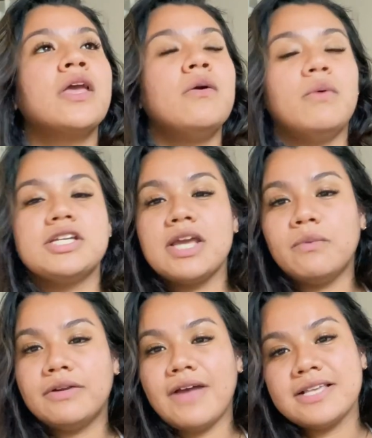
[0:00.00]
wish I would
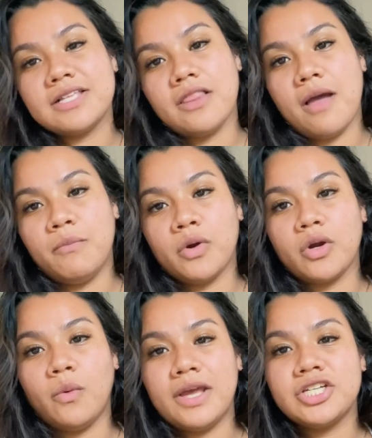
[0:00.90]
have asked a lot more
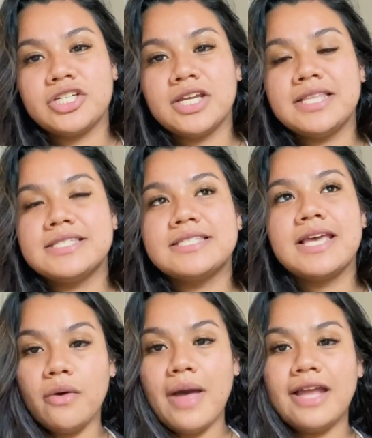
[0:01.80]
questions.
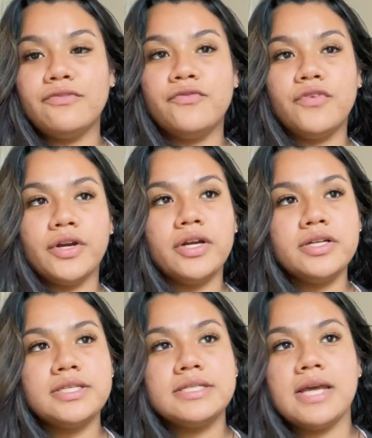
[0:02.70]
At
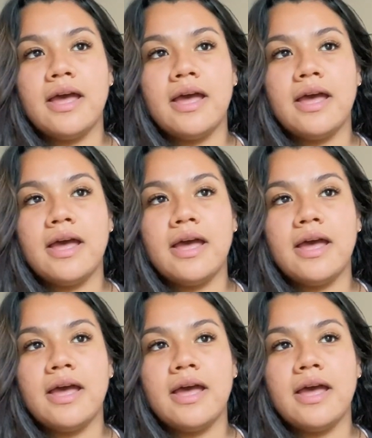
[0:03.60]
first,